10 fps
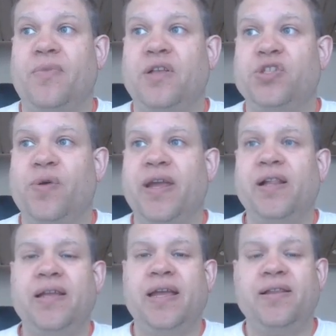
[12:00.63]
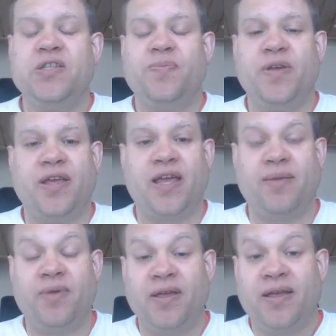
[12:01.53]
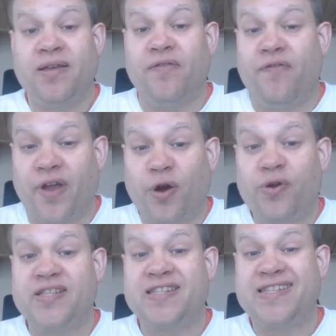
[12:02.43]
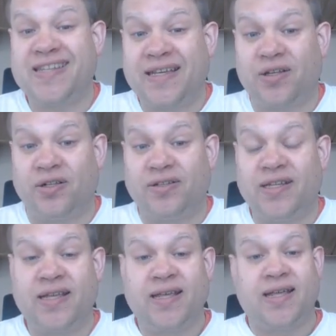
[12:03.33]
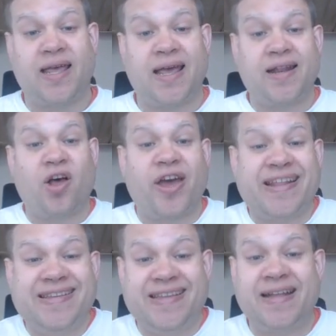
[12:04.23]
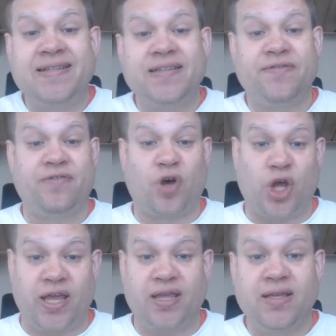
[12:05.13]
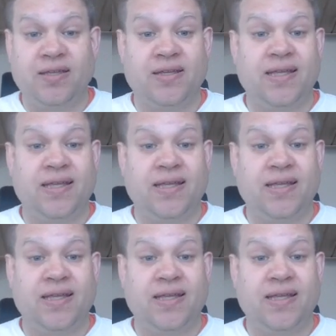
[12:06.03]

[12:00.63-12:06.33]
So Ellis became very skilled at identifying,